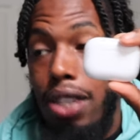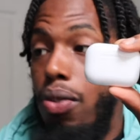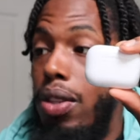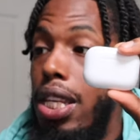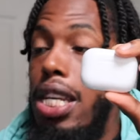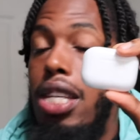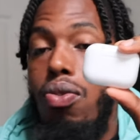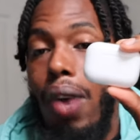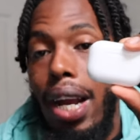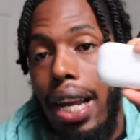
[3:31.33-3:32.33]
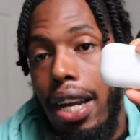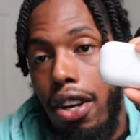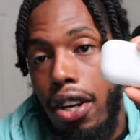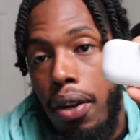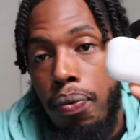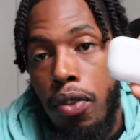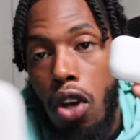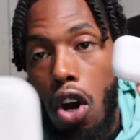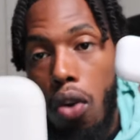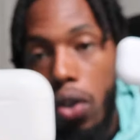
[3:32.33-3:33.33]
So these right here
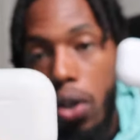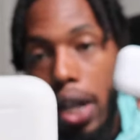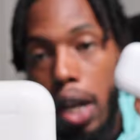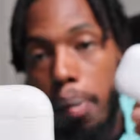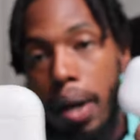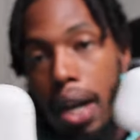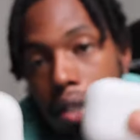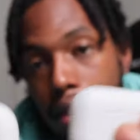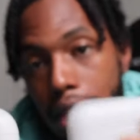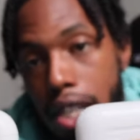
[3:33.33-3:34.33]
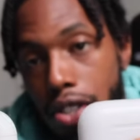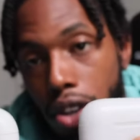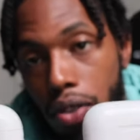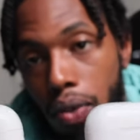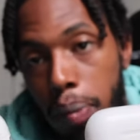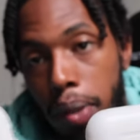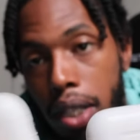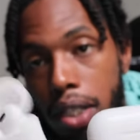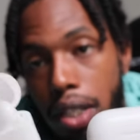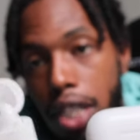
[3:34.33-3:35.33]
are real AirPods. These are the
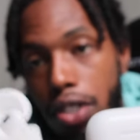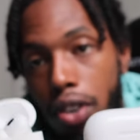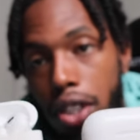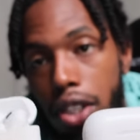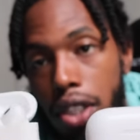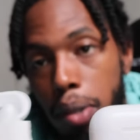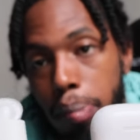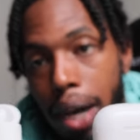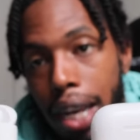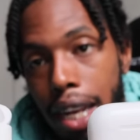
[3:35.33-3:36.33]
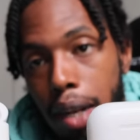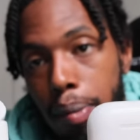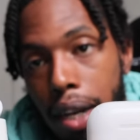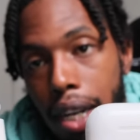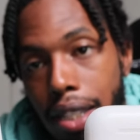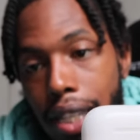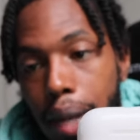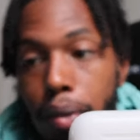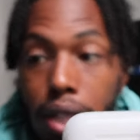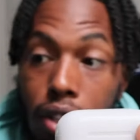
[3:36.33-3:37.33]
replicas. These are literally my AirPods that
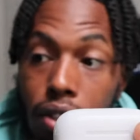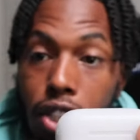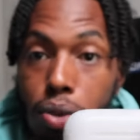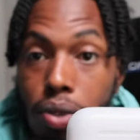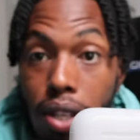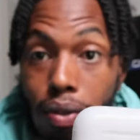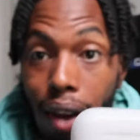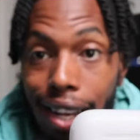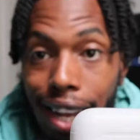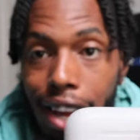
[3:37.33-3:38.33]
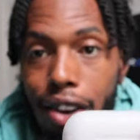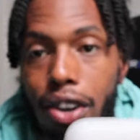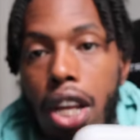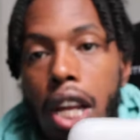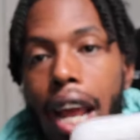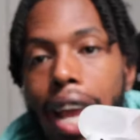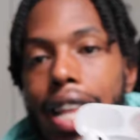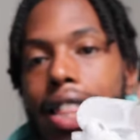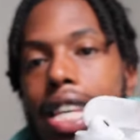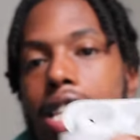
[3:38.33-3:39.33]
I'm literally using right now,
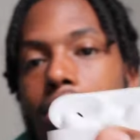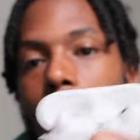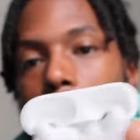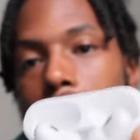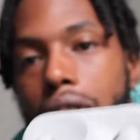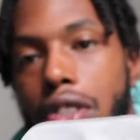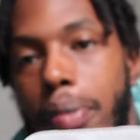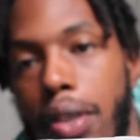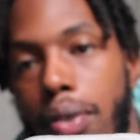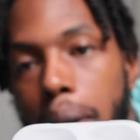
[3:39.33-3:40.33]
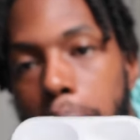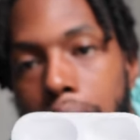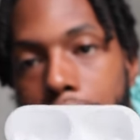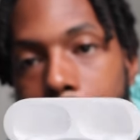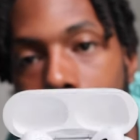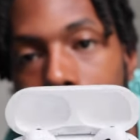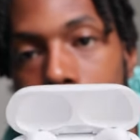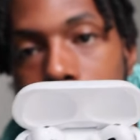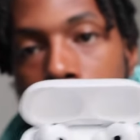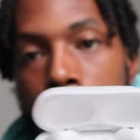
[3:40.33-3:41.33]
and these are going to be the replicas,
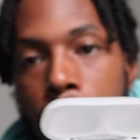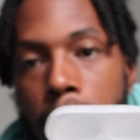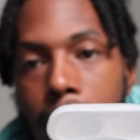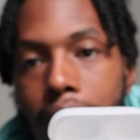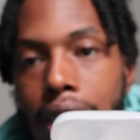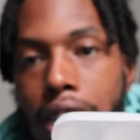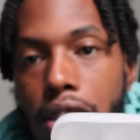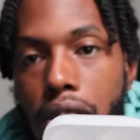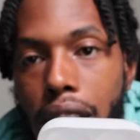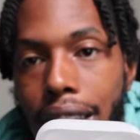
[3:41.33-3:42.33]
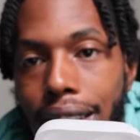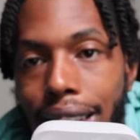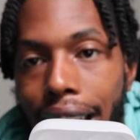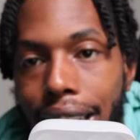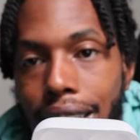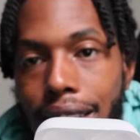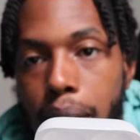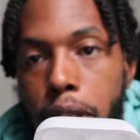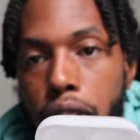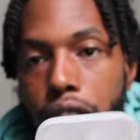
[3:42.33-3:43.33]
guys. And these look exactly
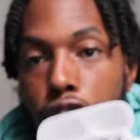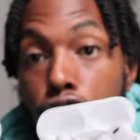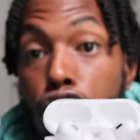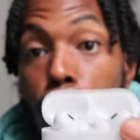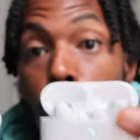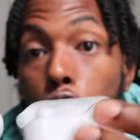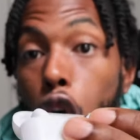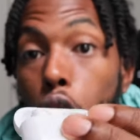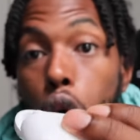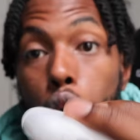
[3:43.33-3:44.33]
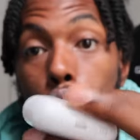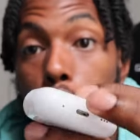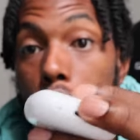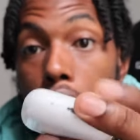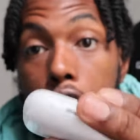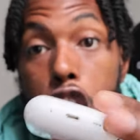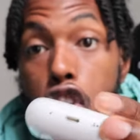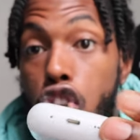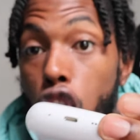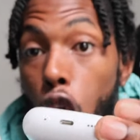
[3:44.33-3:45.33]
similar. There's no
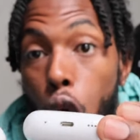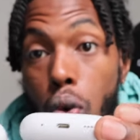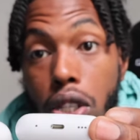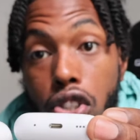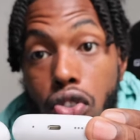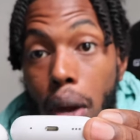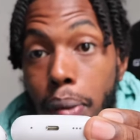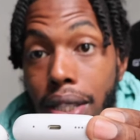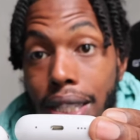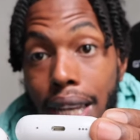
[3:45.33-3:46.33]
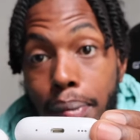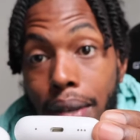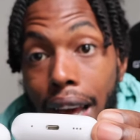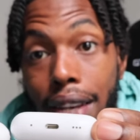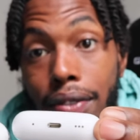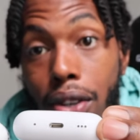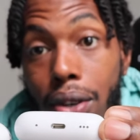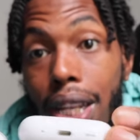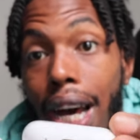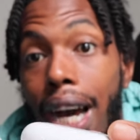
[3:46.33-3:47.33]
no discrepancy. I'm not even
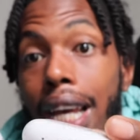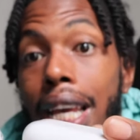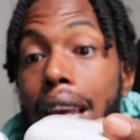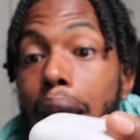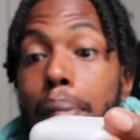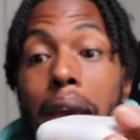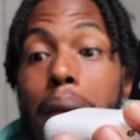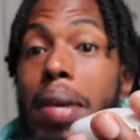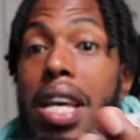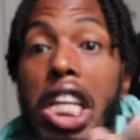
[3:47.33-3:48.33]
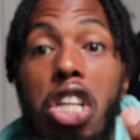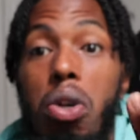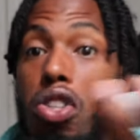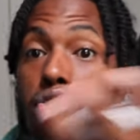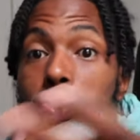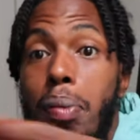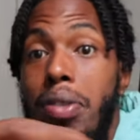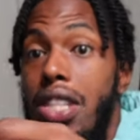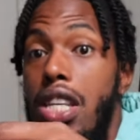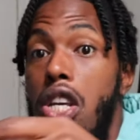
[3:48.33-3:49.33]
gonna lie, it may be a little
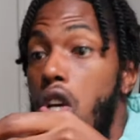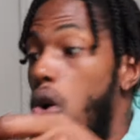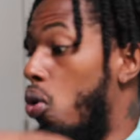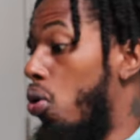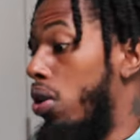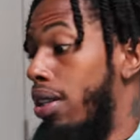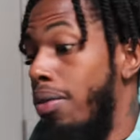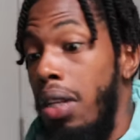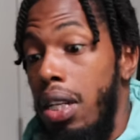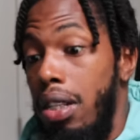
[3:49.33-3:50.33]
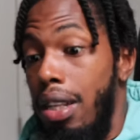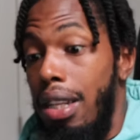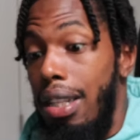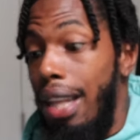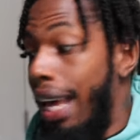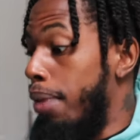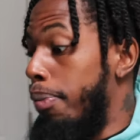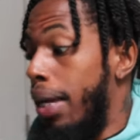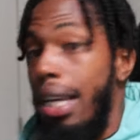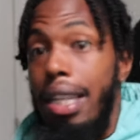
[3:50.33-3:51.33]
discrepancy on the light
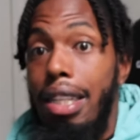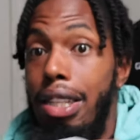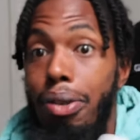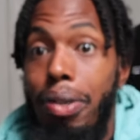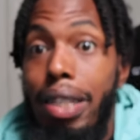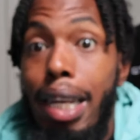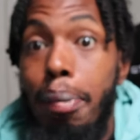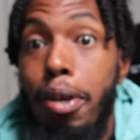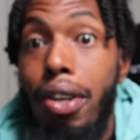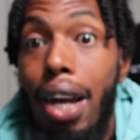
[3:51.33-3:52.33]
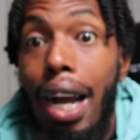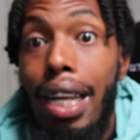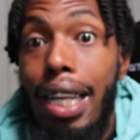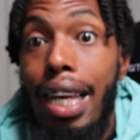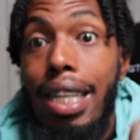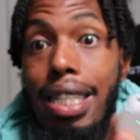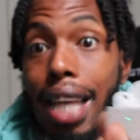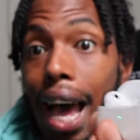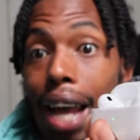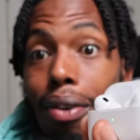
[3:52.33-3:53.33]
being a little dimmer, I
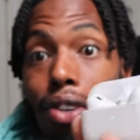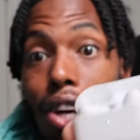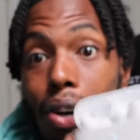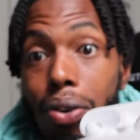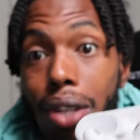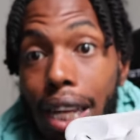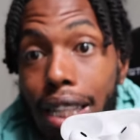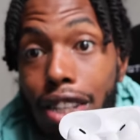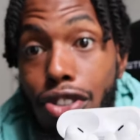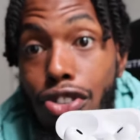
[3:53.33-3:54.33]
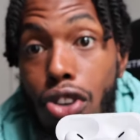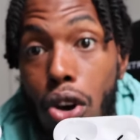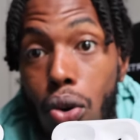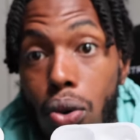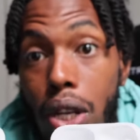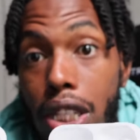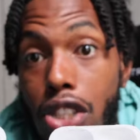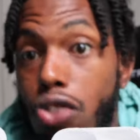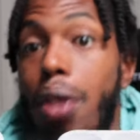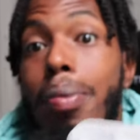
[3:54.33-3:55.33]
guess, I don't know. Like, there's no
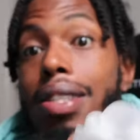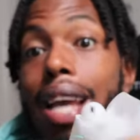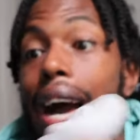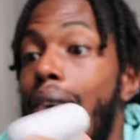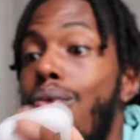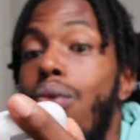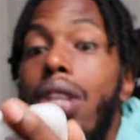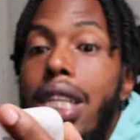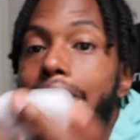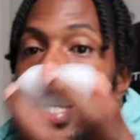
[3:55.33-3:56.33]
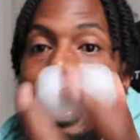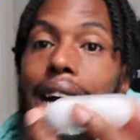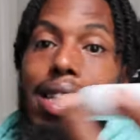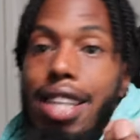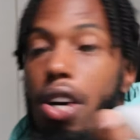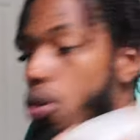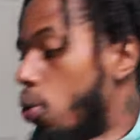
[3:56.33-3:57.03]
discrepancy. I really cannot tell you.